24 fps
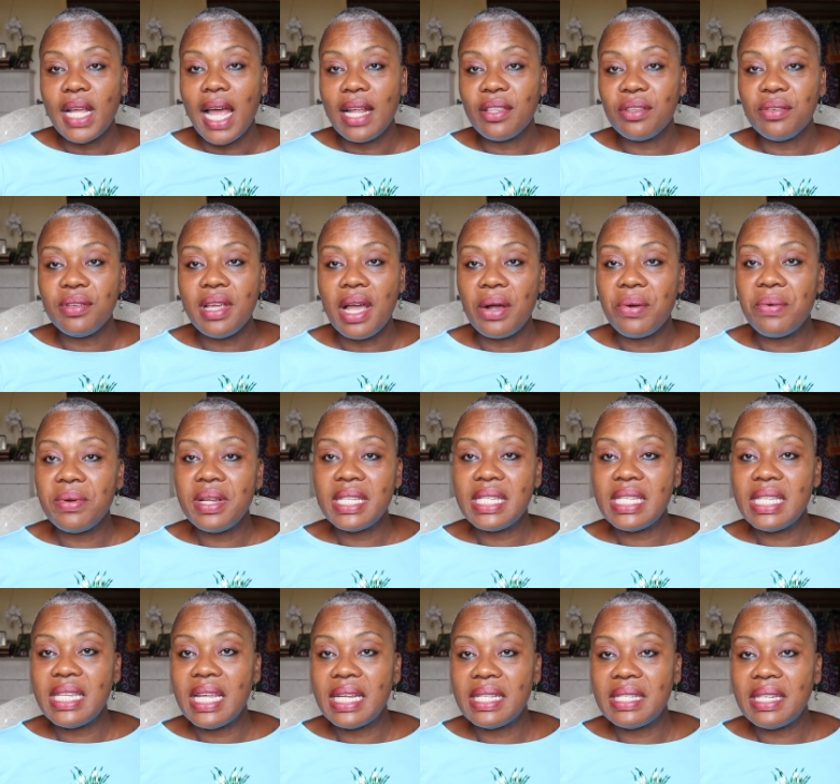I told you I couldn't
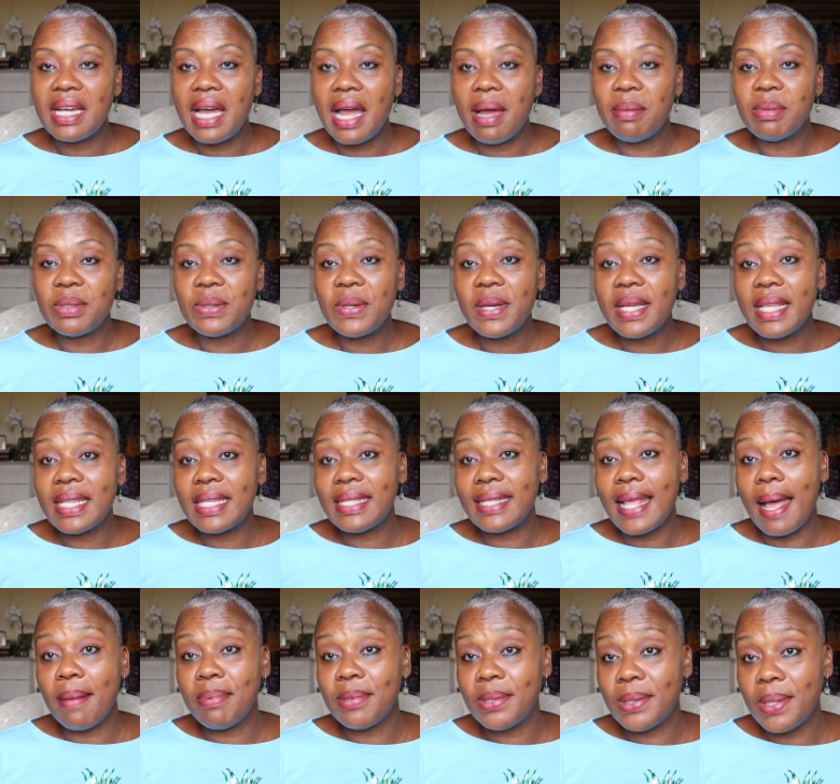see the time, so it
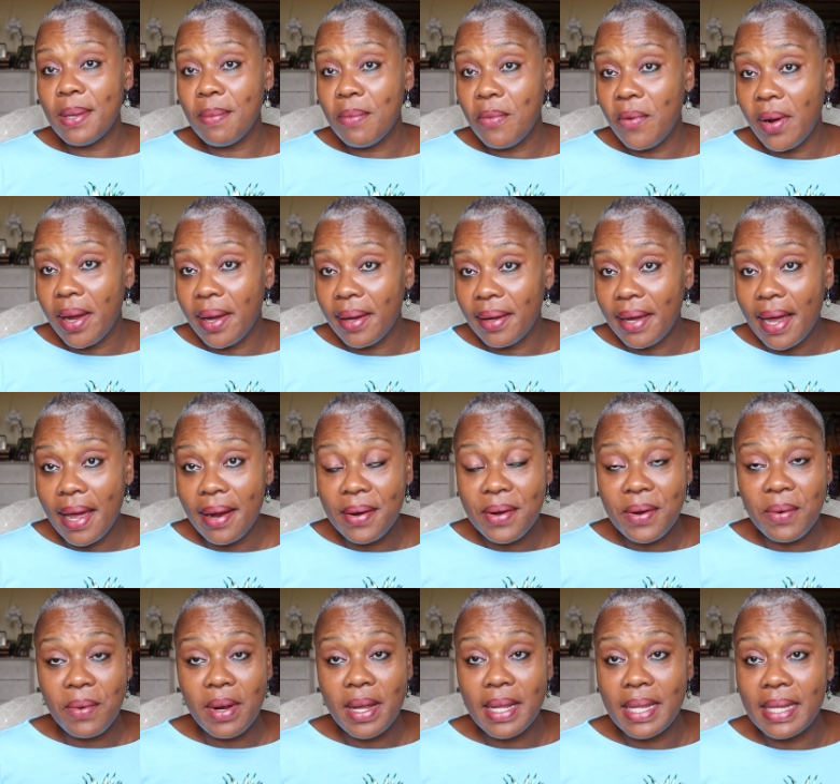stopped somewhere. I
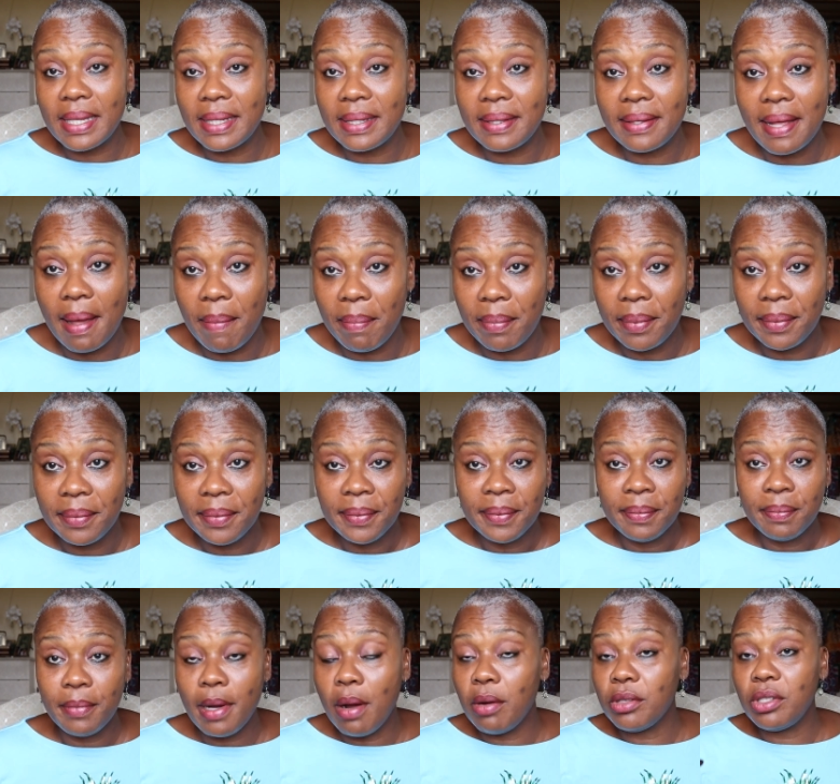don't know where it stopped.
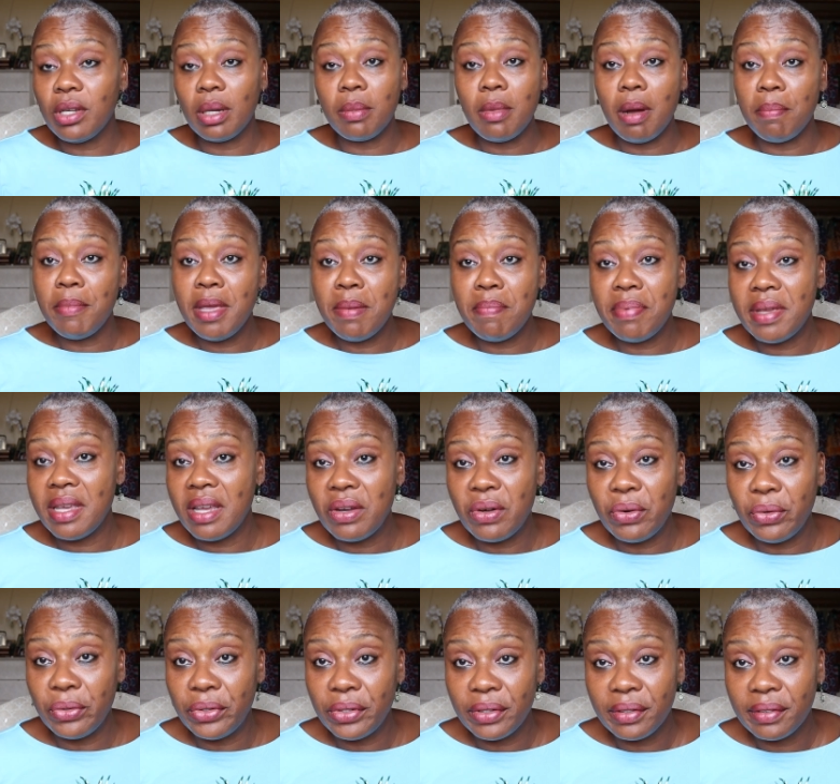But I was talking about me being
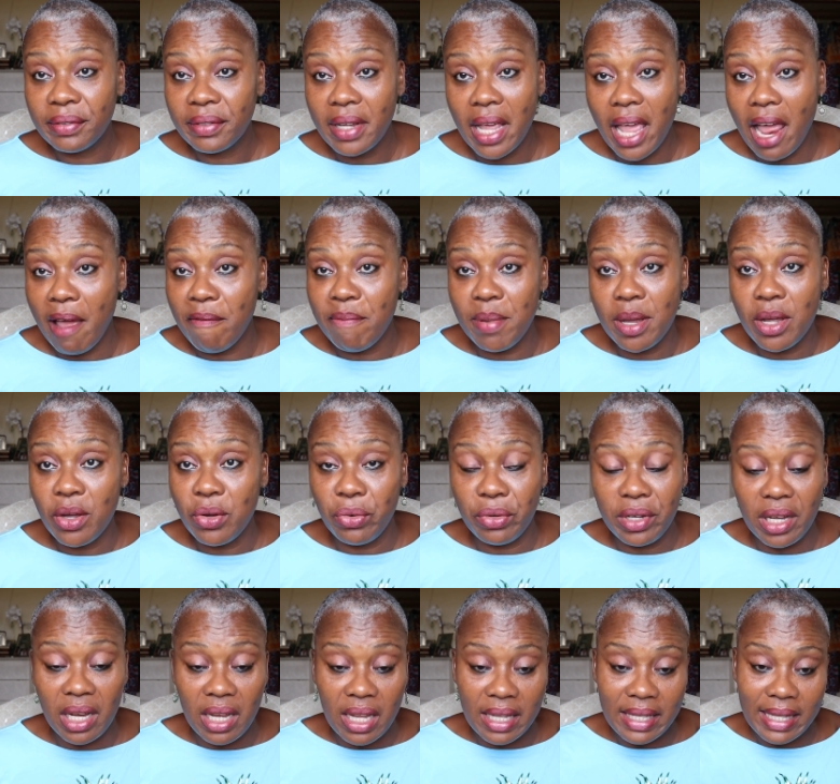good. I've been
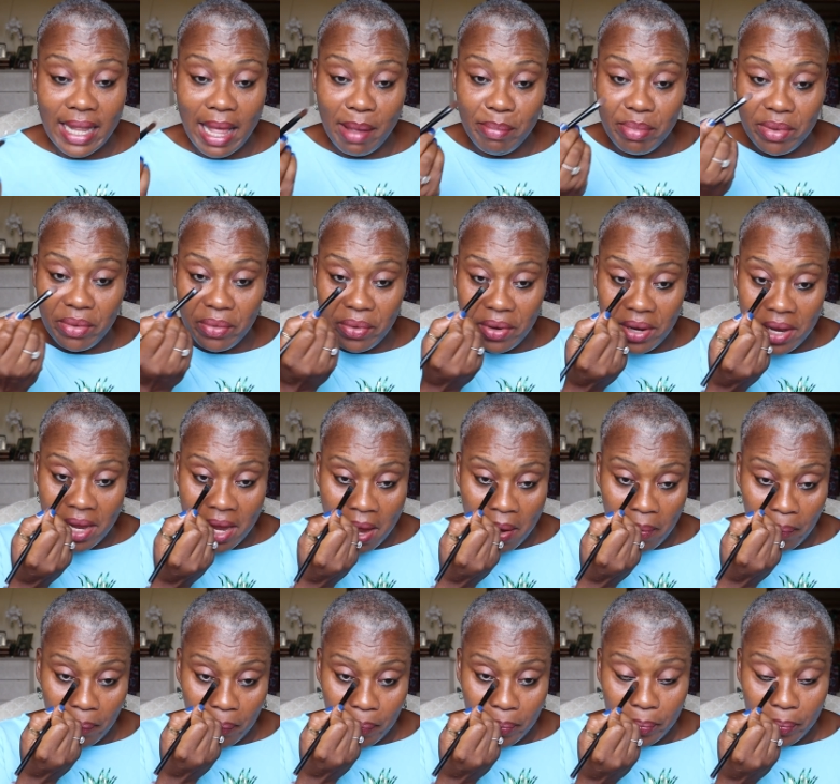good in this lab. You were here.